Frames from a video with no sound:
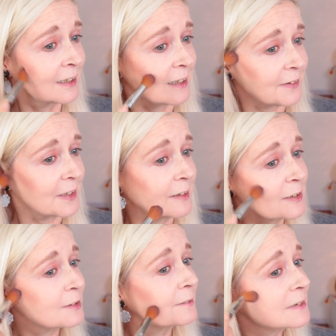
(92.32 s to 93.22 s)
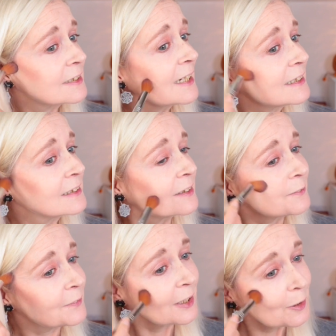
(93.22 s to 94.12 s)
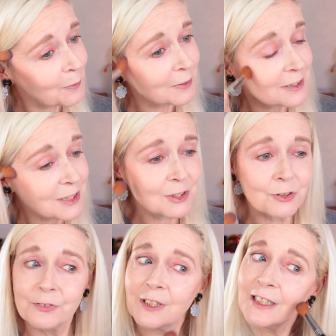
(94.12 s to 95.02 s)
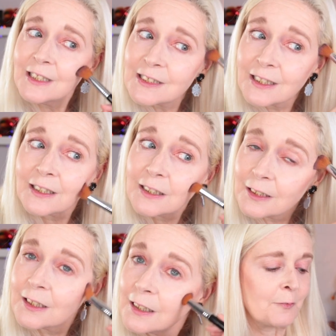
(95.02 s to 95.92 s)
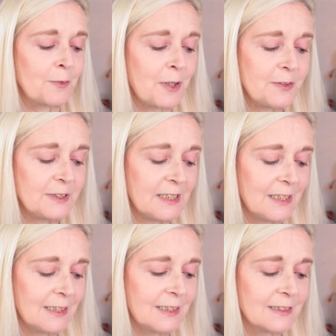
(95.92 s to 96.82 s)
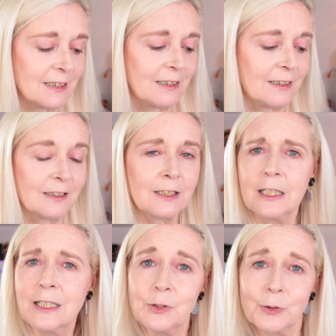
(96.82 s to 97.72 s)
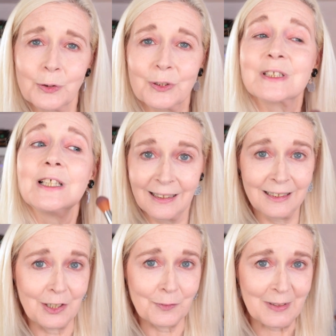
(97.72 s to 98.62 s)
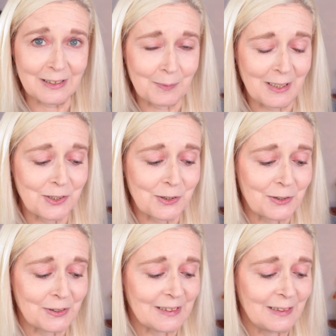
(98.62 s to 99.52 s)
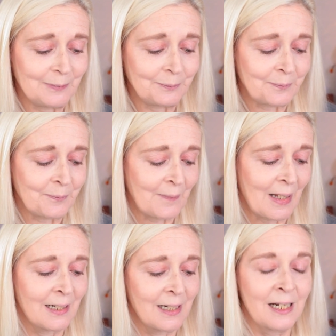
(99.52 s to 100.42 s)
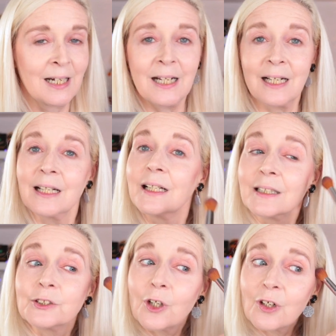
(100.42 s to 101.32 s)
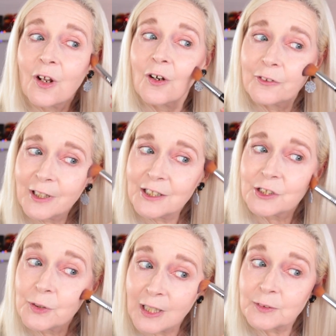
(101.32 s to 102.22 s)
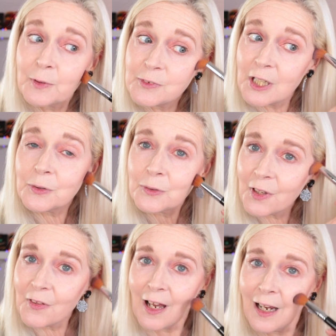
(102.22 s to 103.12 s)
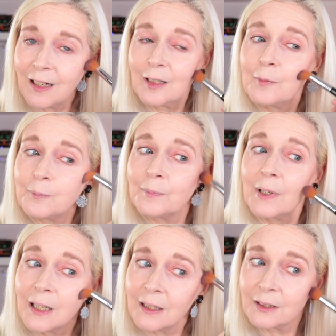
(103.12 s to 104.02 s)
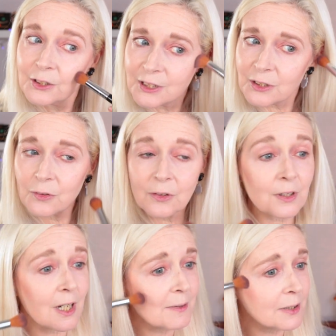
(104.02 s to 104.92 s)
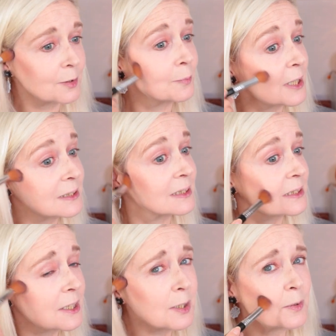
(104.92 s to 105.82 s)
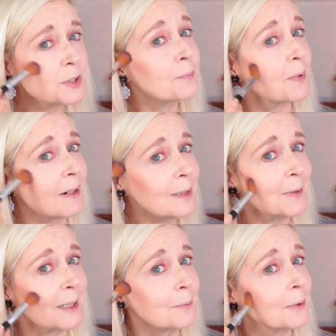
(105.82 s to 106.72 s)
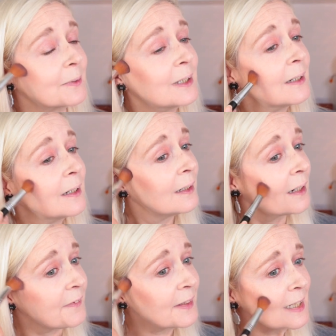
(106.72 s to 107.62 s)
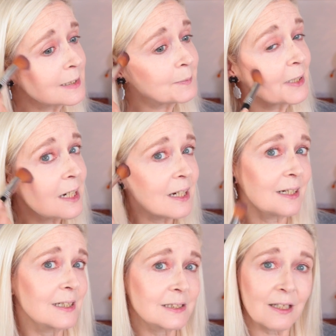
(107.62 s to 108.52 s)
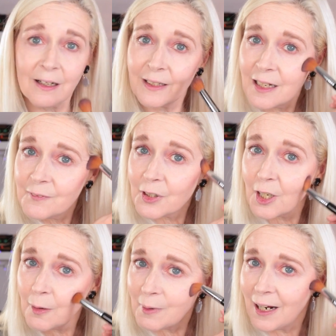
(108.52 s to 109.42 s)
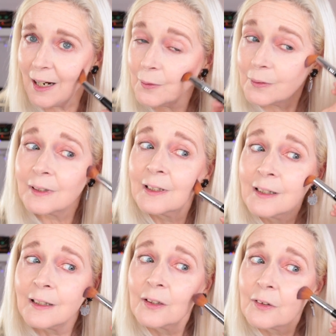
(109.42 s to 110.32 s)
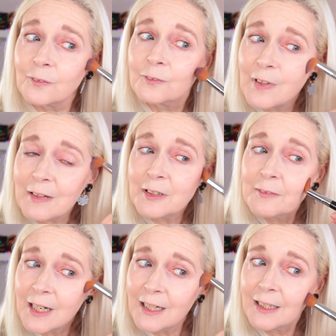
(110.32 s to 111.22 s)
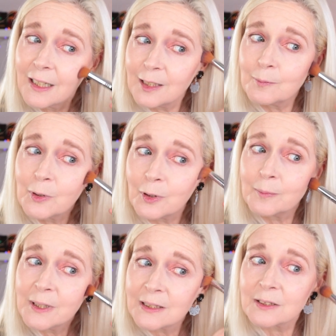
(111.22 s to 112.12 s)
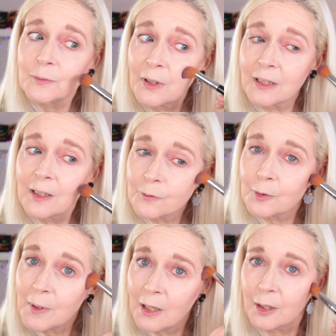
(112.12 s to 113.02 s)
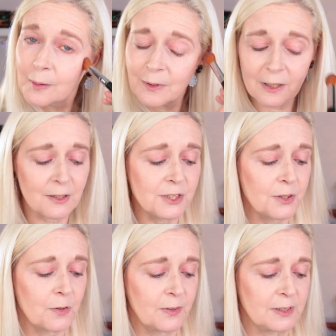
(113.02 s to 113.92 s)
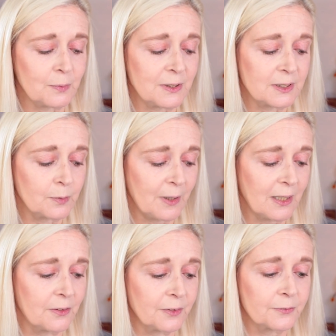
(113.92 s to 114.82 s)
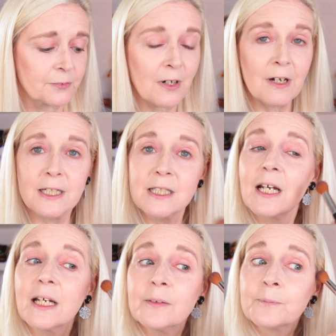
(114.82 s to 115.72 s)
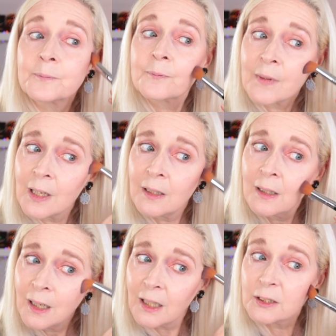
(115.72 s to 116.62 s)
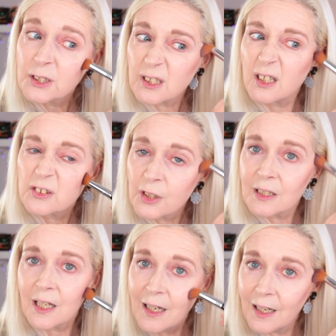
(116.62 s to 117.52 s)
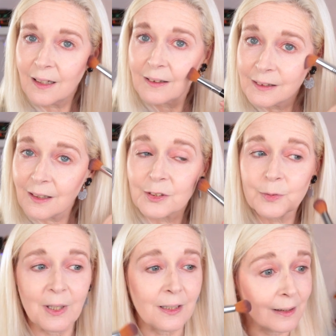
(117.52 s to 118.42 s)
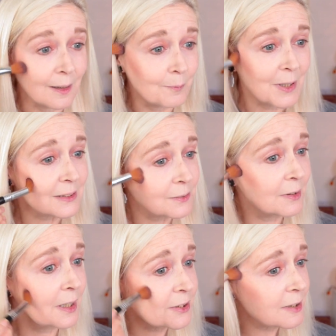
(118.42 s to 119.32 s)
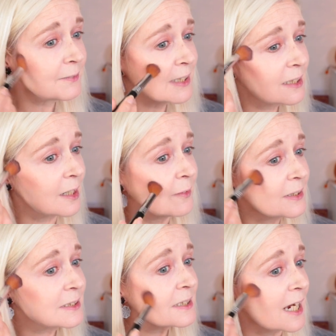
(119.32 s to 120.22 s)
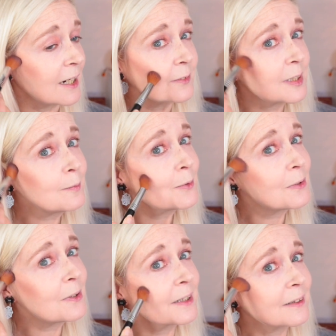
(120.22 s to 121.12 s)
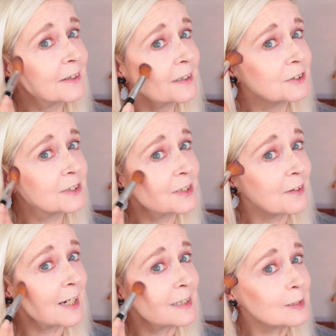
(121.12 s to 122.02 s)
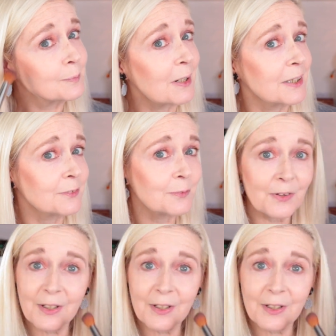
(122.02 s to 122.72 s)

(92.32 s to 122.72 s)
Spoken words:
like the tins of Quality Street and Roses and Lindor's. Love me some Lindor's. And chocolate orange and all that. So we've done all of that, but just not got going on the presents. I don't know what to buy people. I think it's because I never go out, or very rarely anymore, because of working from home. I go to the office once a week on a Friday, and I just go straight there, go to work and come back. So I don't really go into town anymore, and I think I just don't get inspired of what